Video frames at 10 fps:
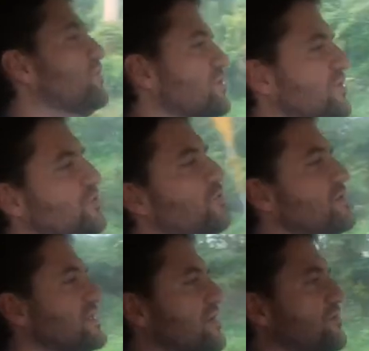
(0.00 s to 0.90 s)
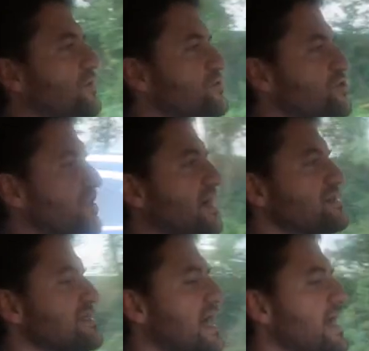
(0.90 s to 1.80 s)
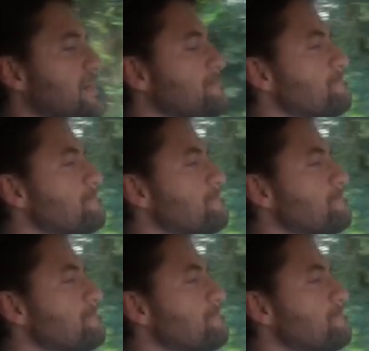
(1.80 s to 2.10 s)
all the noise and commotion outside.